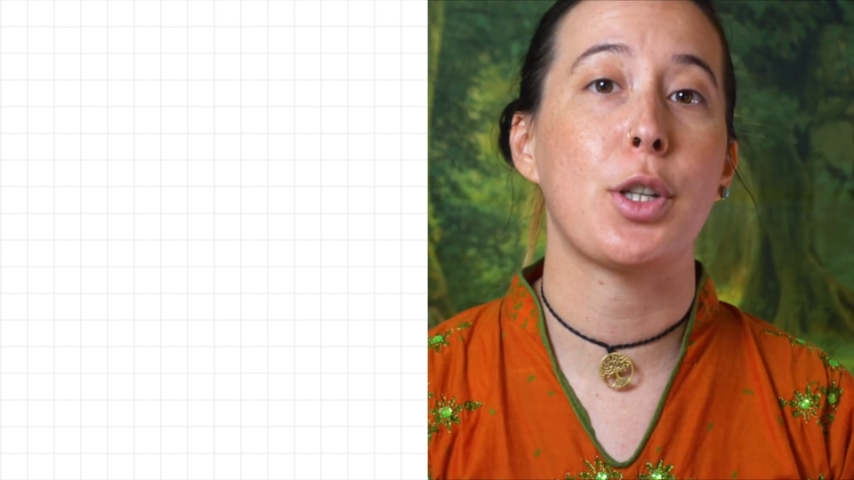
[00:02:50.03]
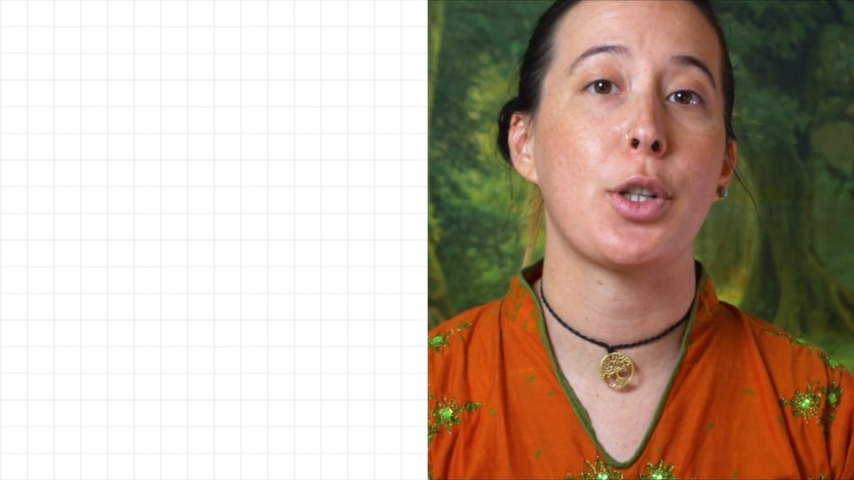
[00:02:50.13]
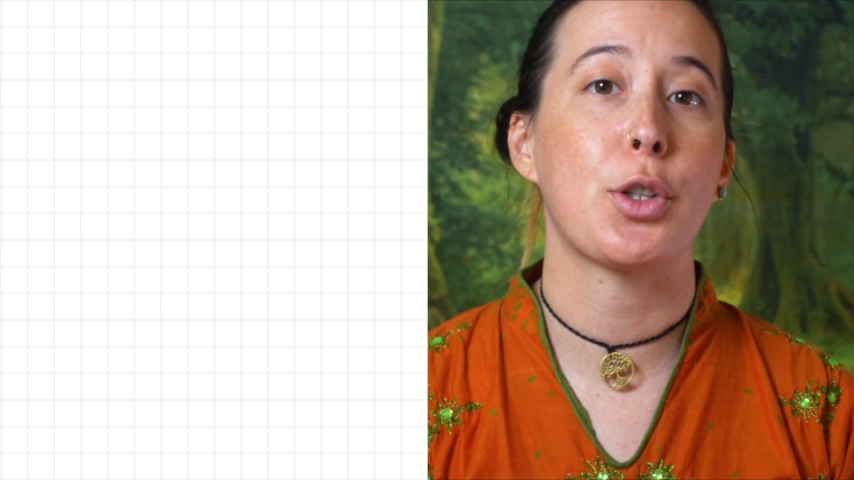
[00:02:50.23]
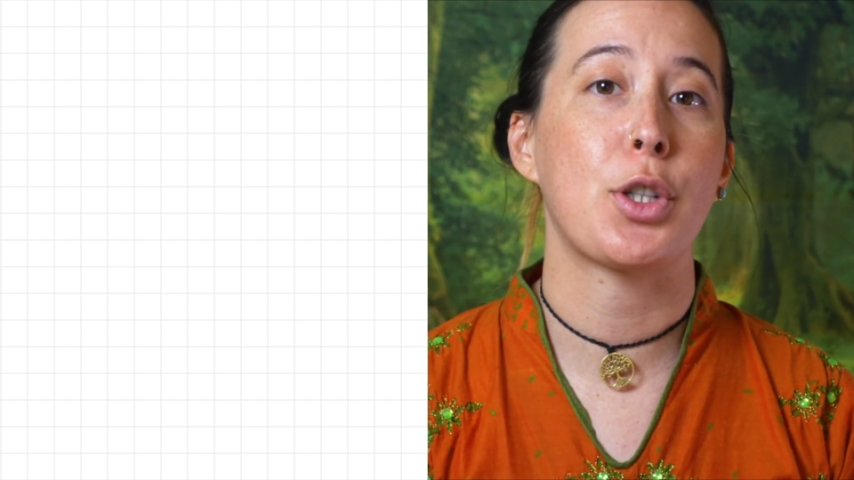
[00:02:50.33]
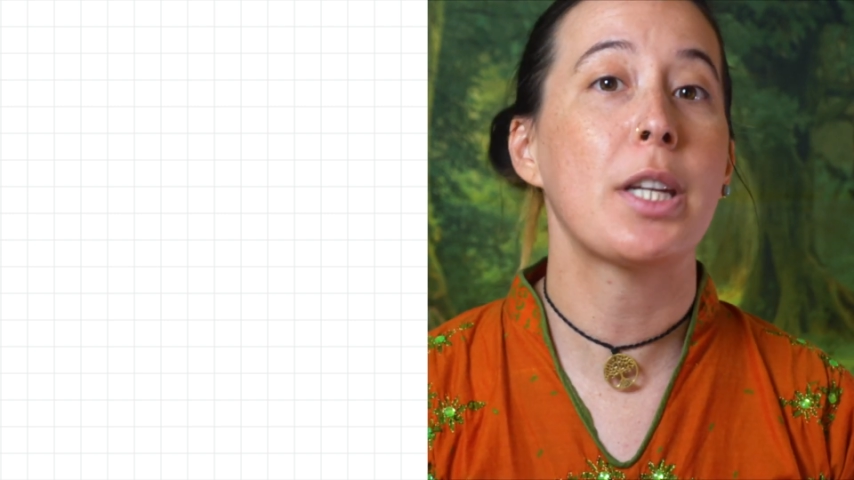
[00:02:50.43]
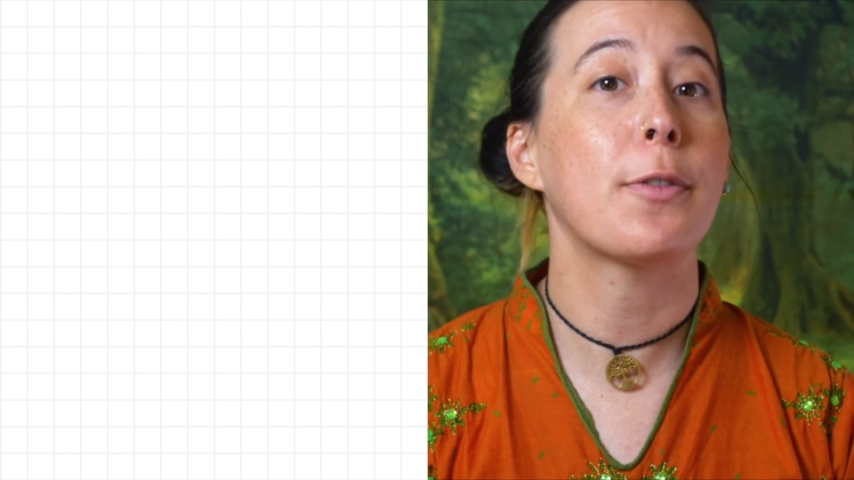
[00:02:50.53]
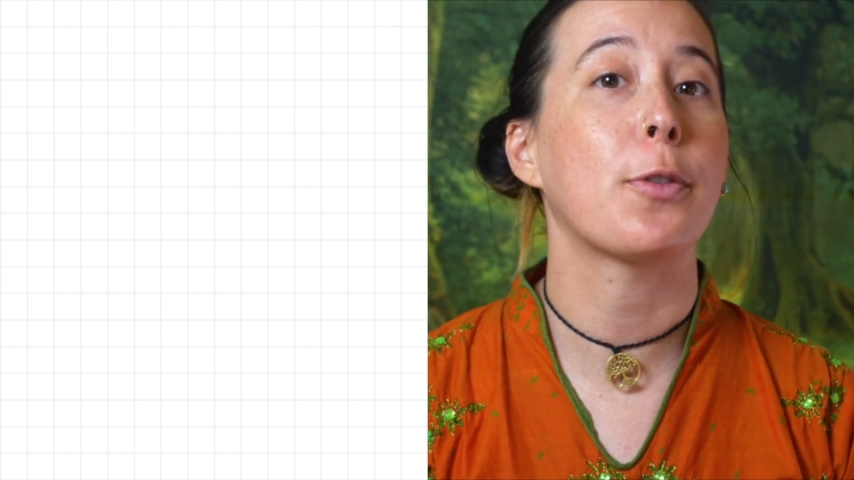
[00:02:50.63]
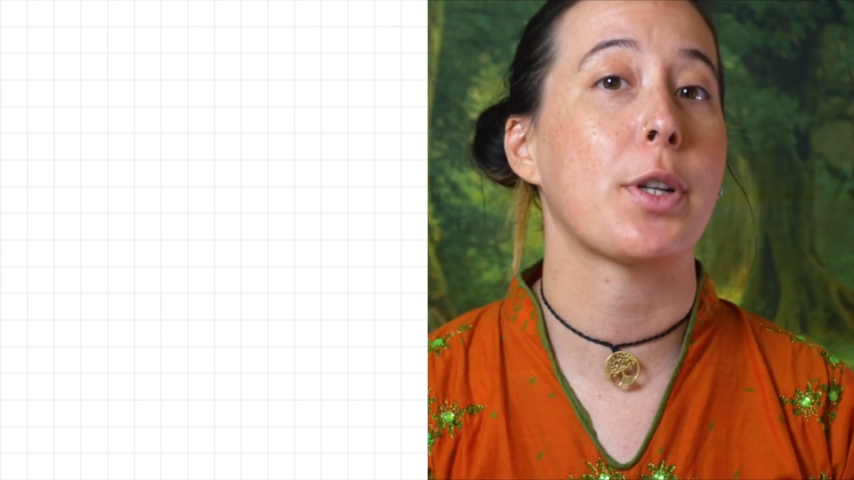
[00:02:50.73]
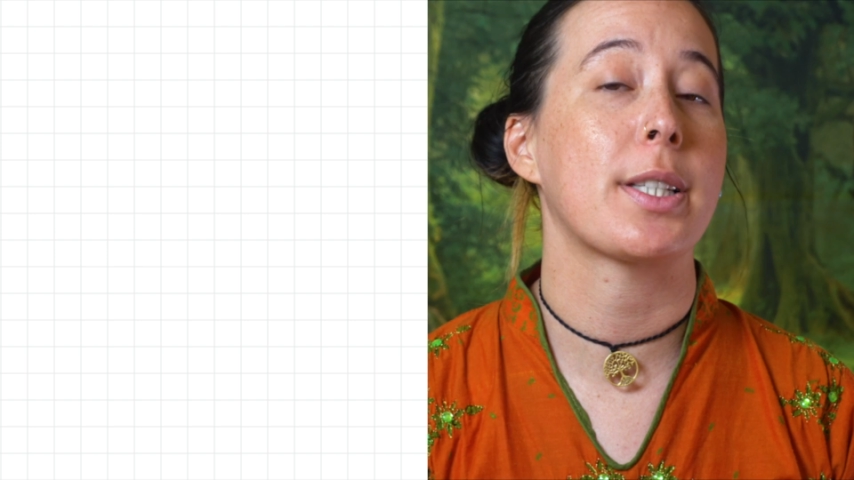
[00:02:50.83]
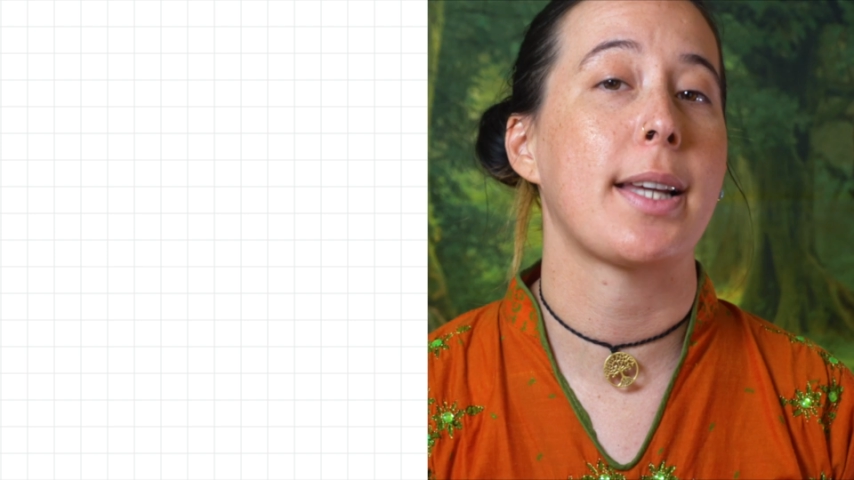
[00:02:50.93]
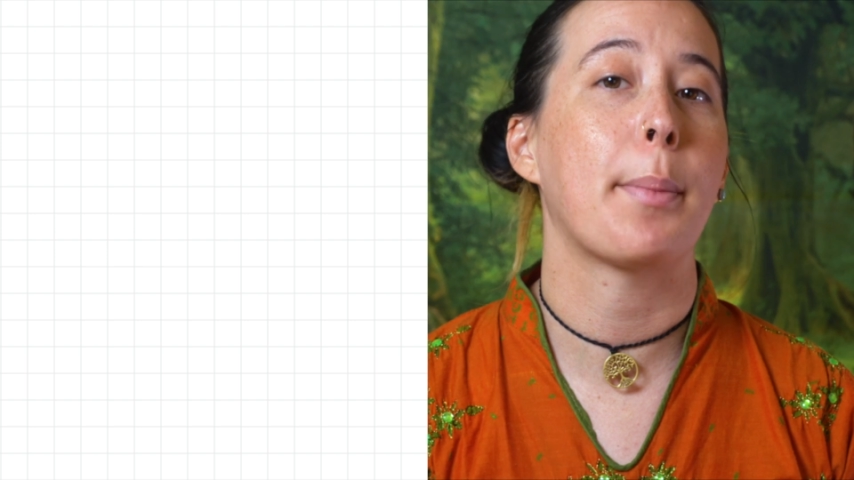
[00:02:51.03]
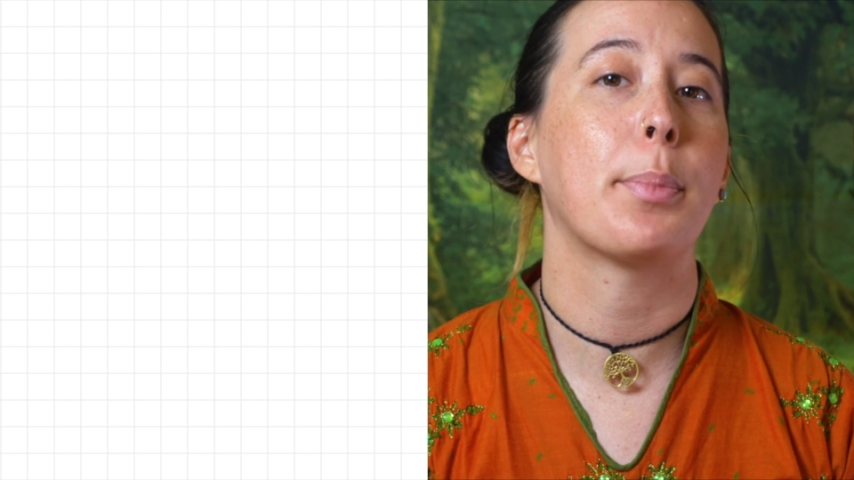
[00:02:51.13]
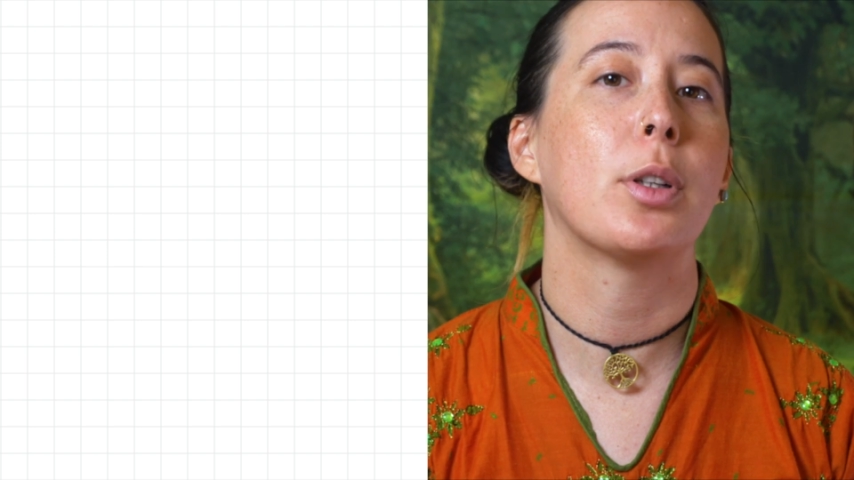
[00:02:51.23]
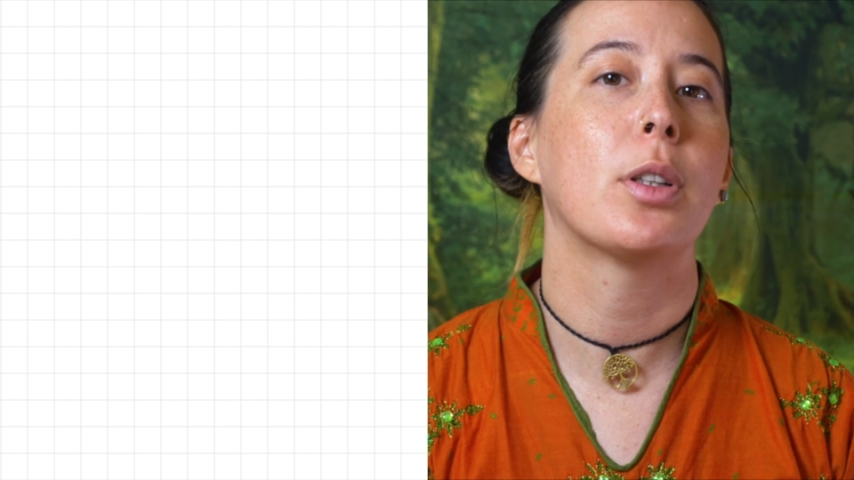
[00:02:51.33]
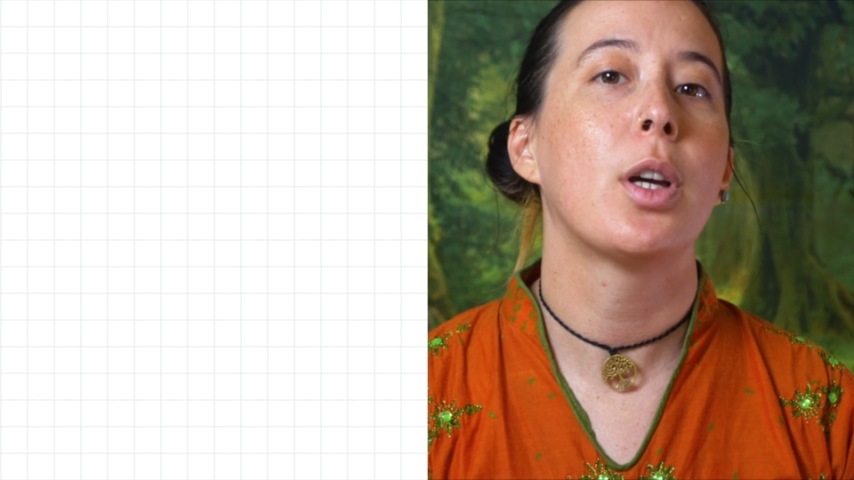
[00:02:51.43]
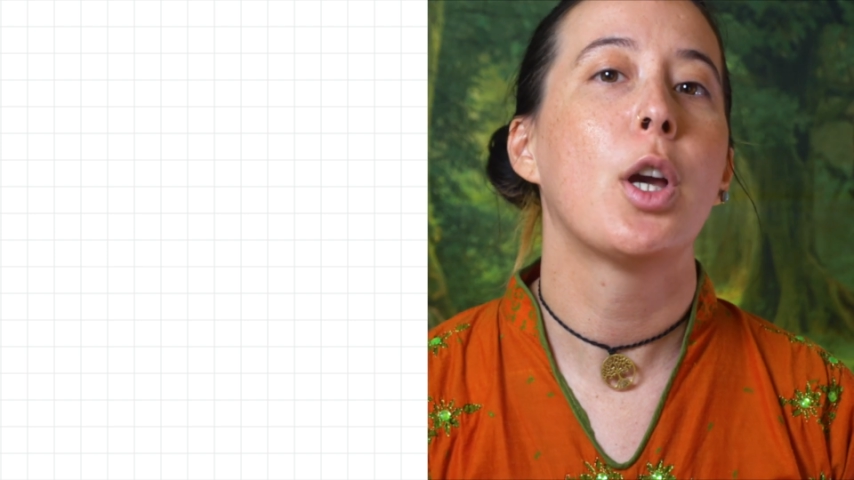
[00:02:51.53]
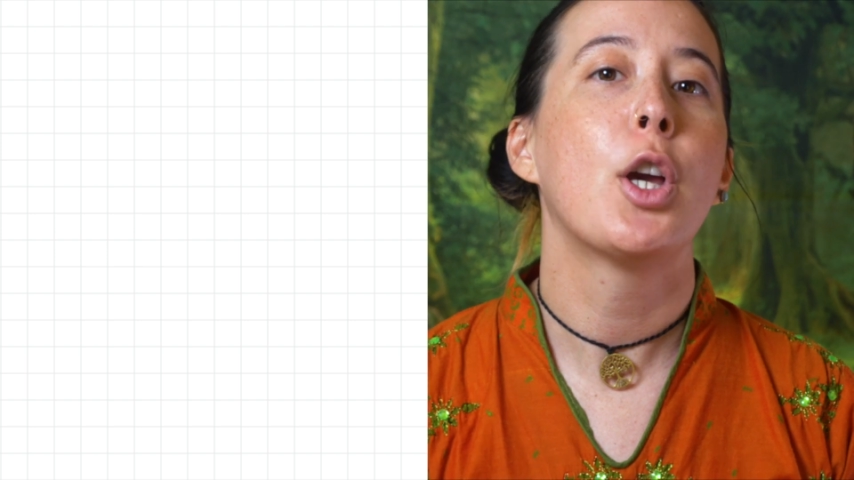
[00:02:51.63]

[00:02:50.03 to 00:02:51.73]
to your sheet, for example,